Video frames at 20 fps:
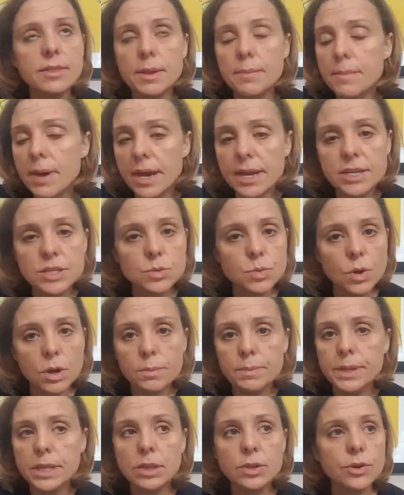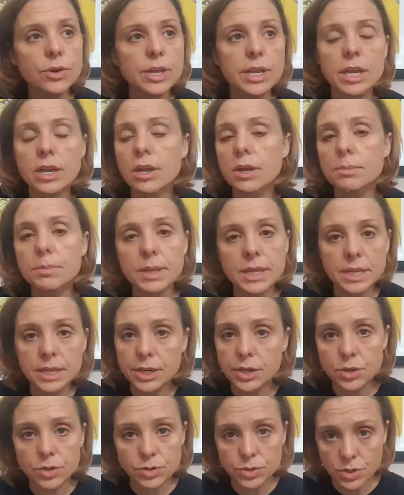they might as well be learning a
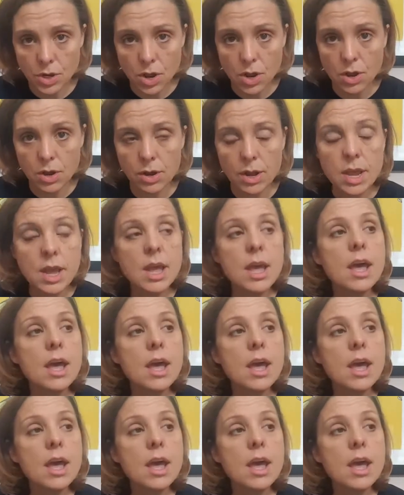completely new song.